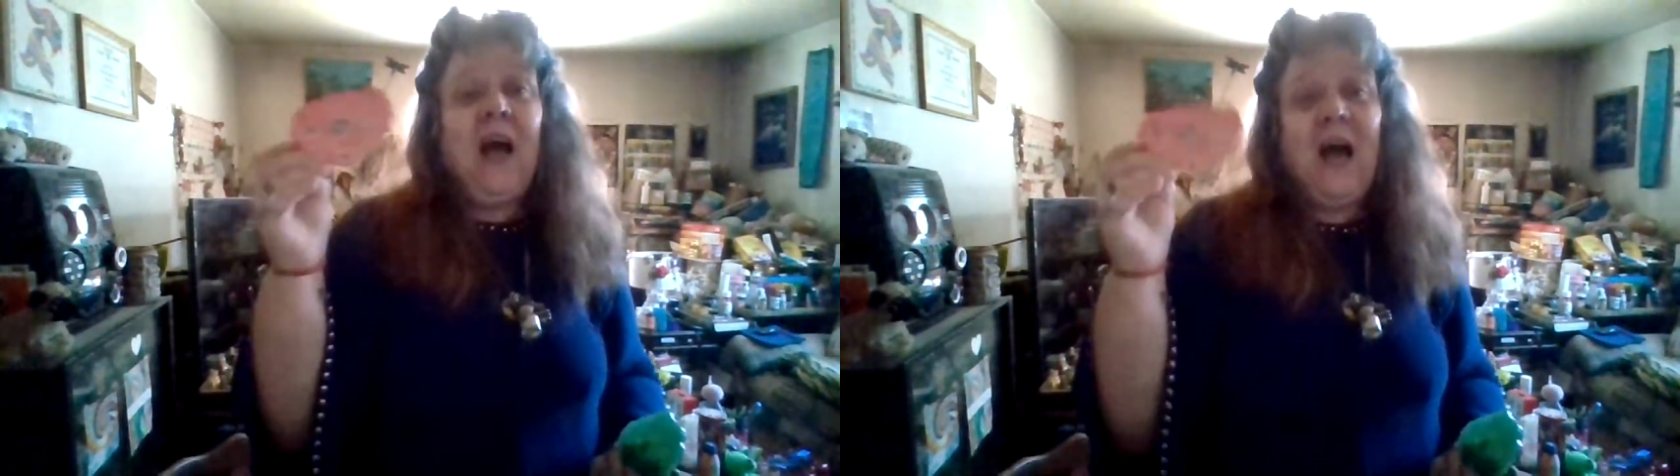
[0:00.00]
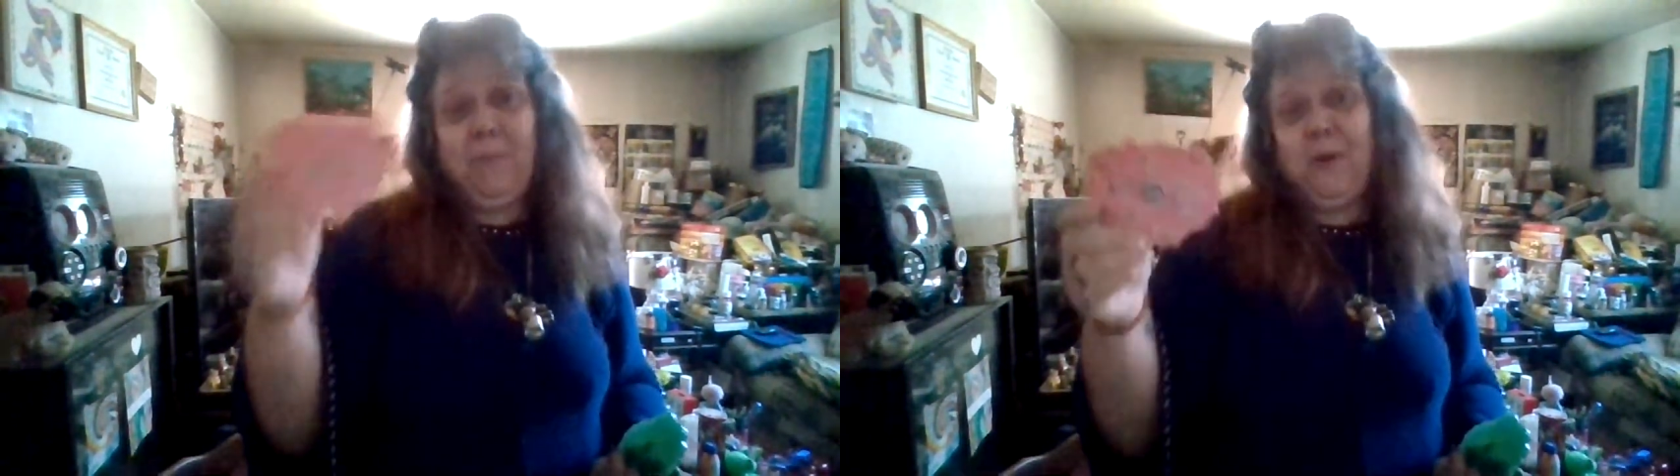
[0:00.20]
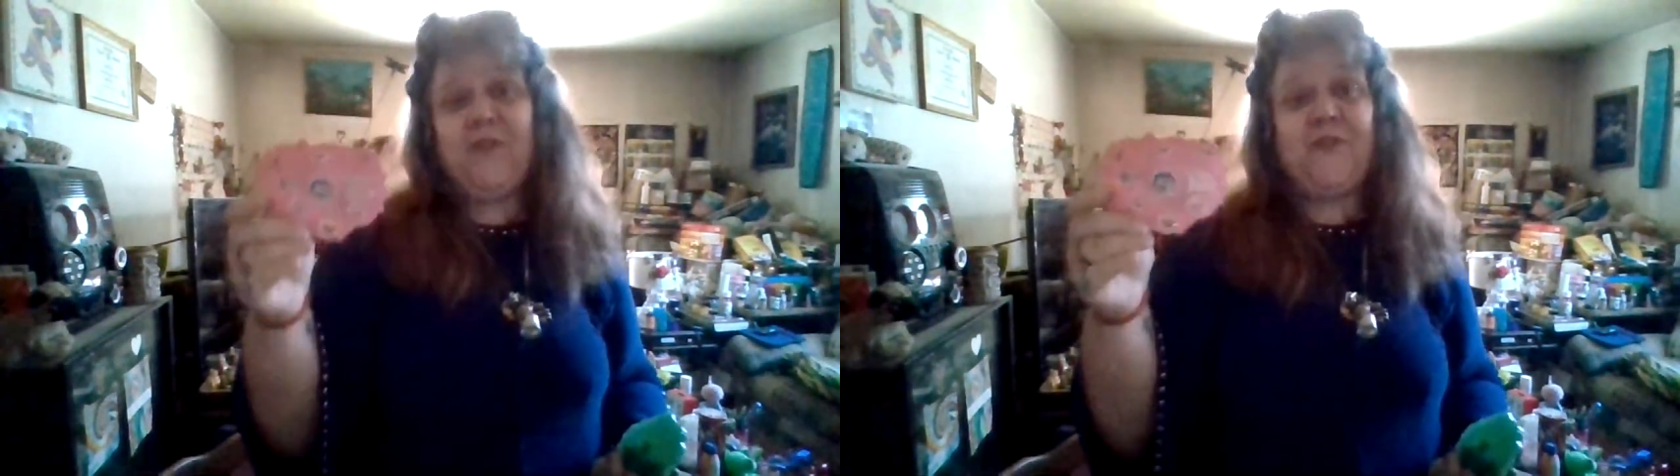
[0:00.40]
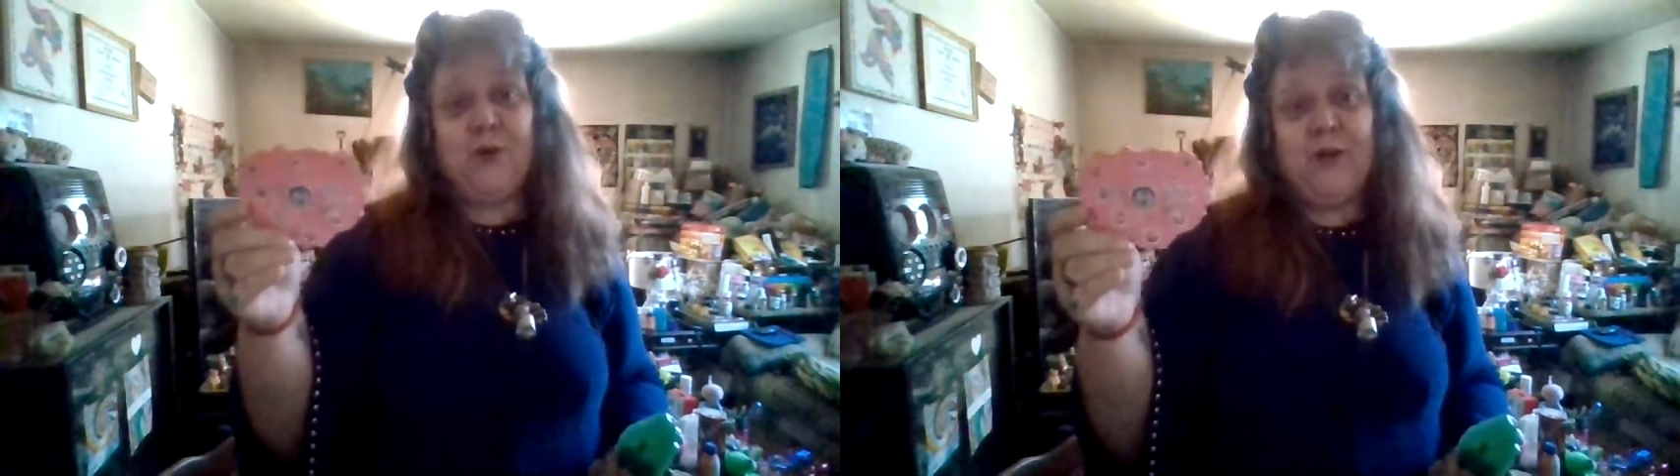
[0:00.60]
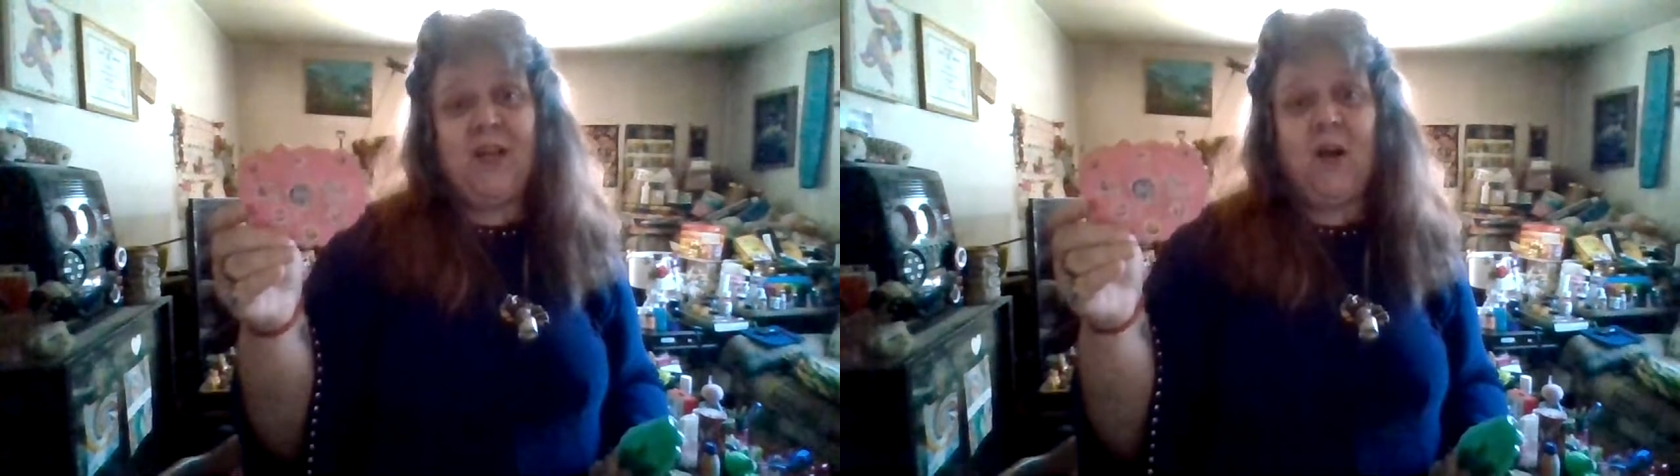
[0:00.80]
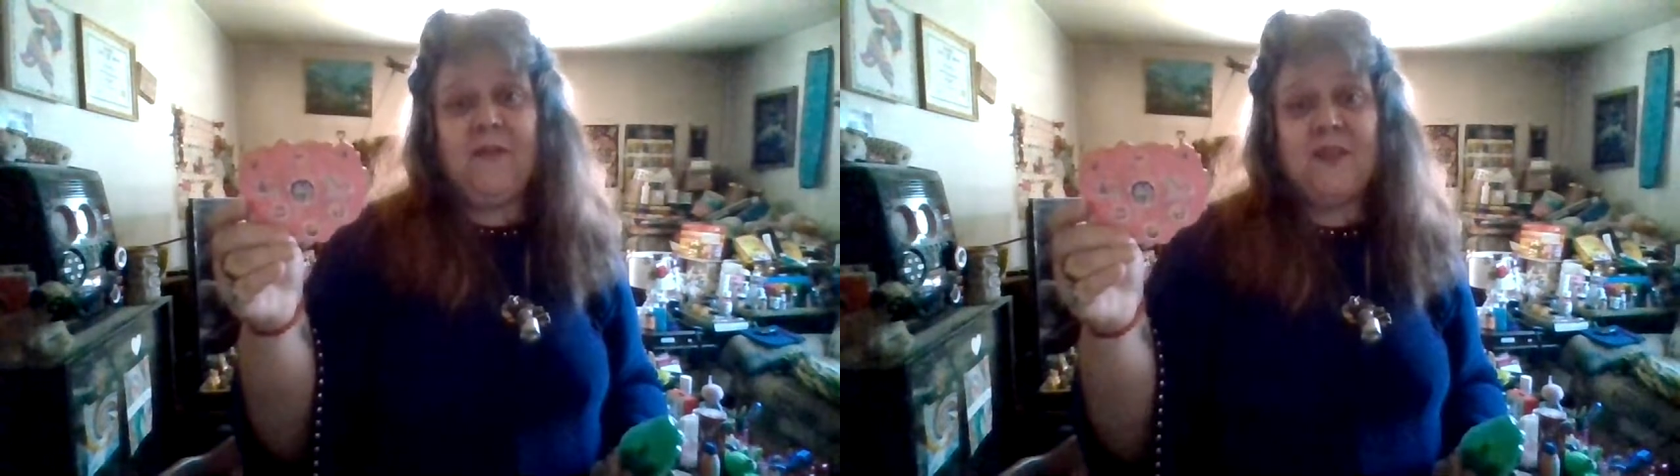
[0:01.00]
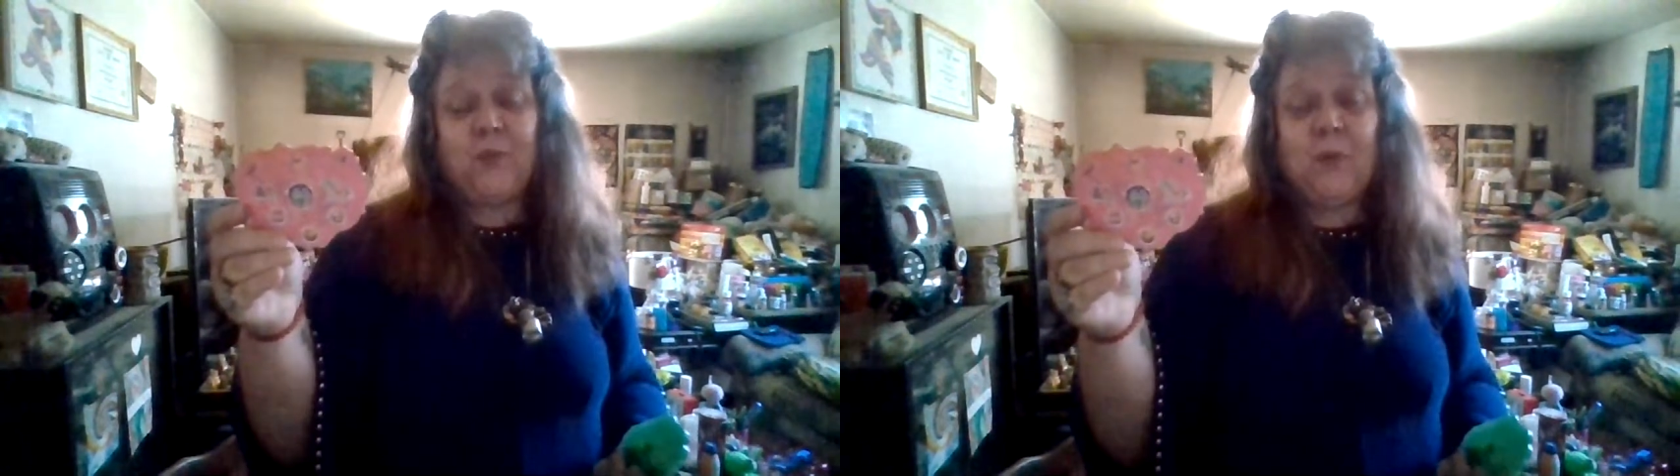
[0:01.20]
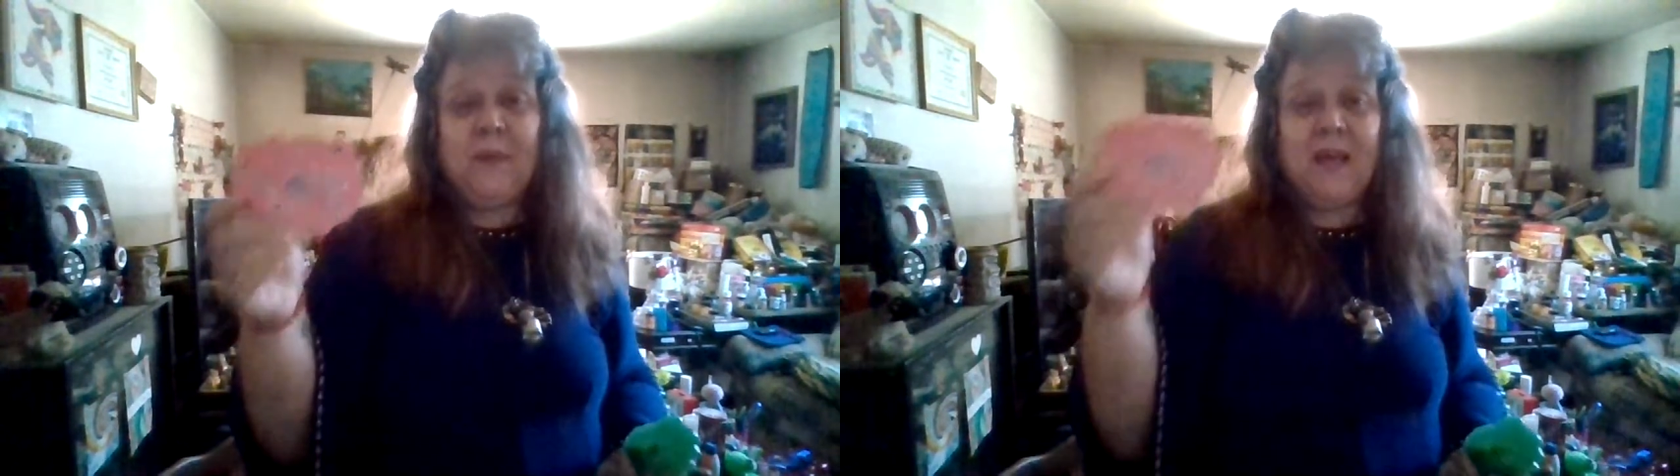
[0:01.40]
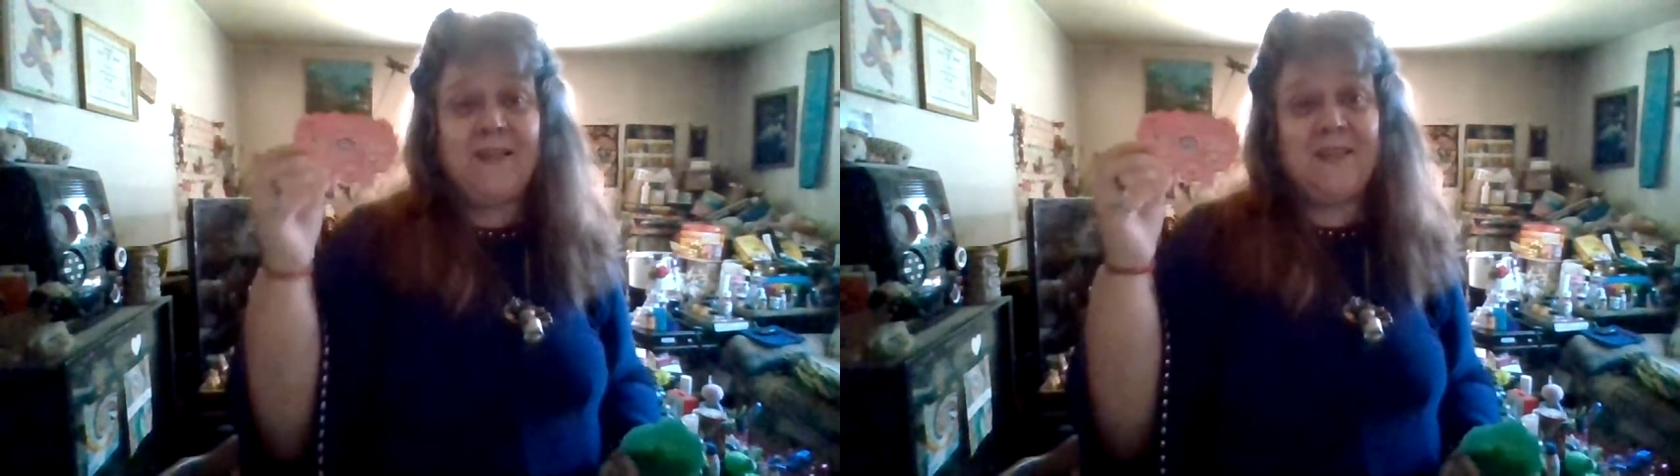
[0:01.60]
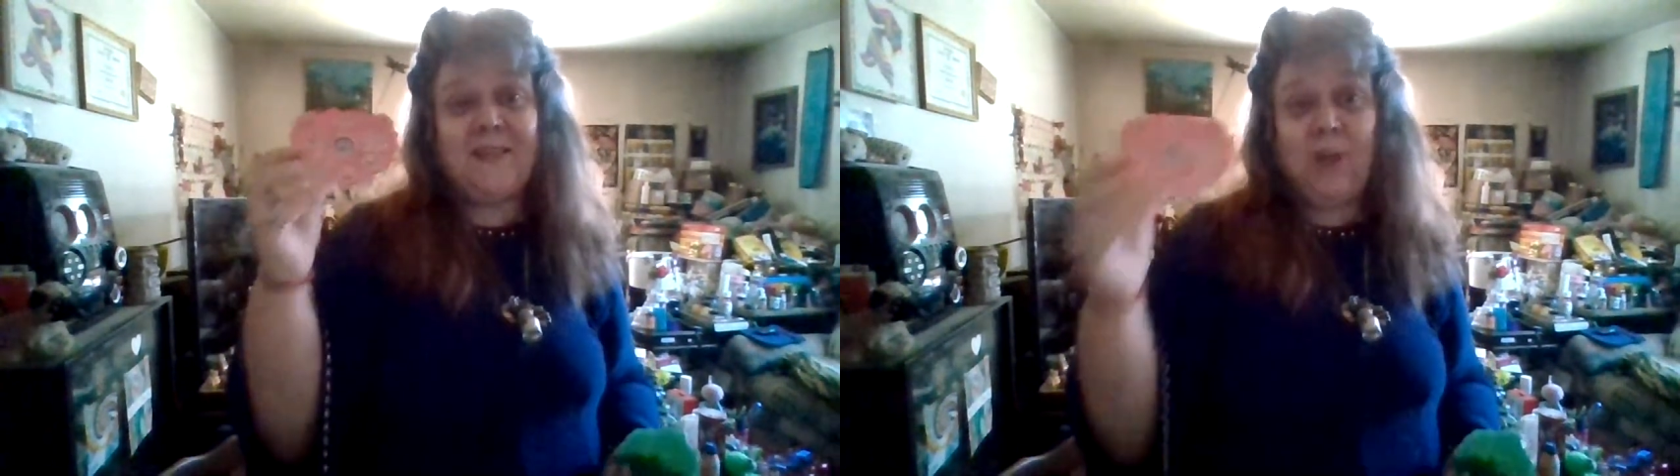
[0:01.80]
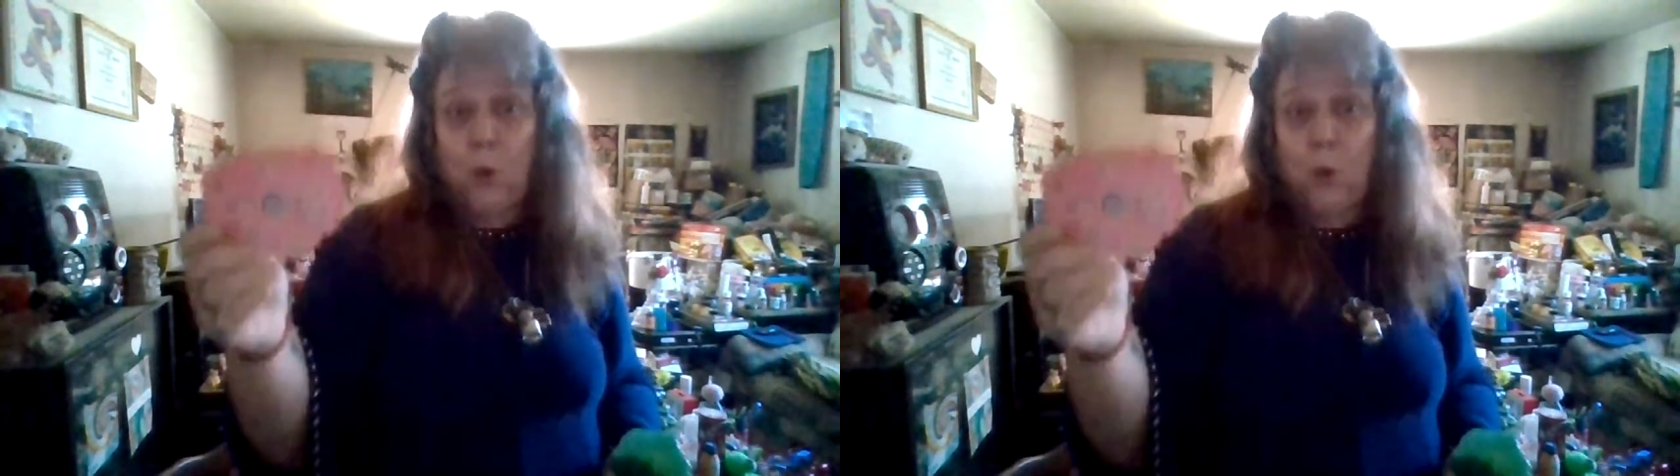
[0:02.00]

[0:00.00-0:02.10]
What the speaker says: I put 30 on this one because it's the